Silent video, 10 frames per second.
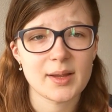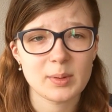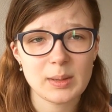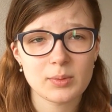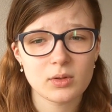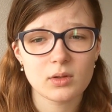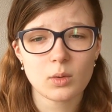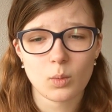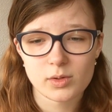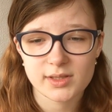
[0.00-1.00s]
kept
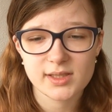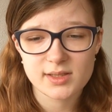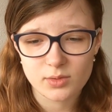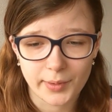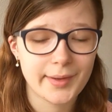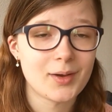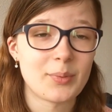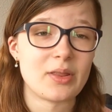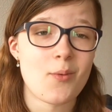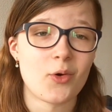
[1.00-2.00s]
people wanting to wake
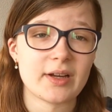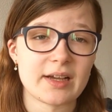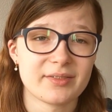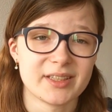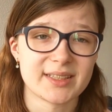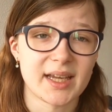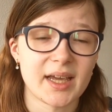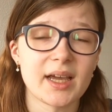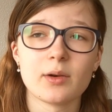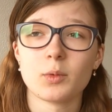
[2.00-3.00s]
up in the morning every
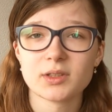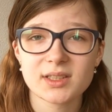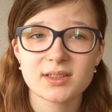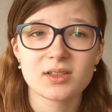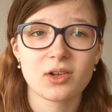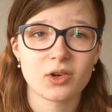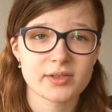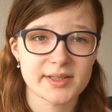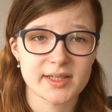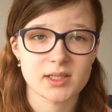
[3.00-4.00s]
day and wanting to log
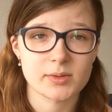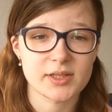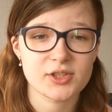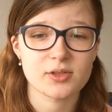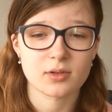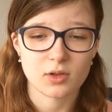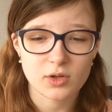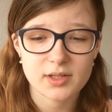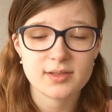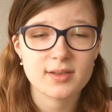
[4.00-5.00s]
onto their Switch and
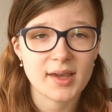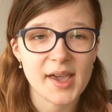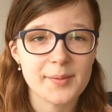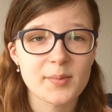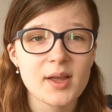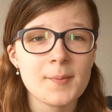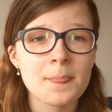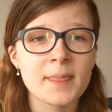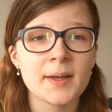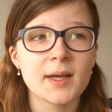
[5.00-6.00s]
log into the game
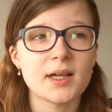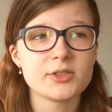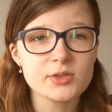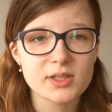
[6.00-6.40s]
and do